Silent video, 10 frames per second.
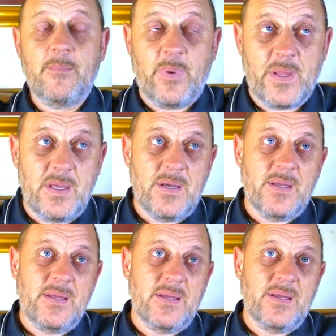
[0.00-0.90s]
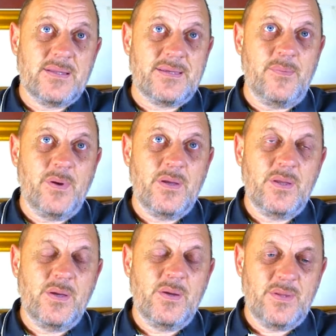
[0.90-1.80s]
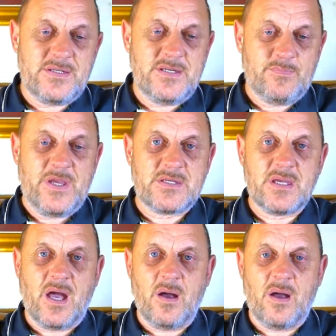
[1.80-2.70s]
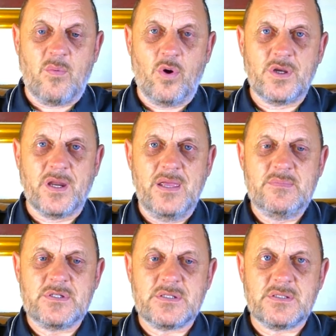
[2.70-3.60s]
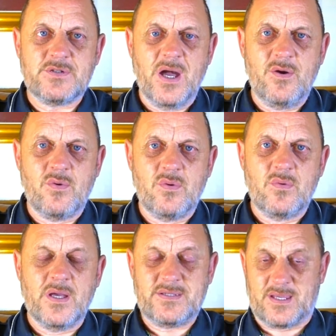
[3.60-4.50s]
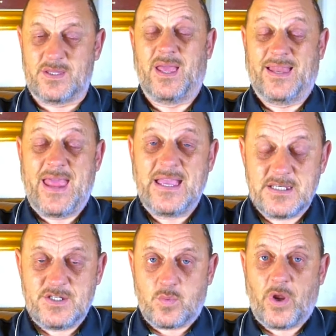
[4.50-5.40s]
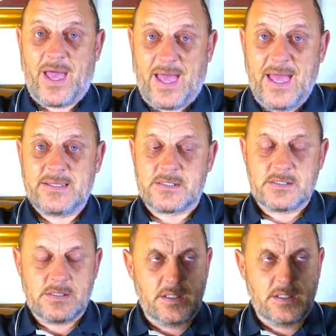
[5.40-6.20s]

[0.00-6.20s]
But this is basically a war crimes trial. That's in essence what it is.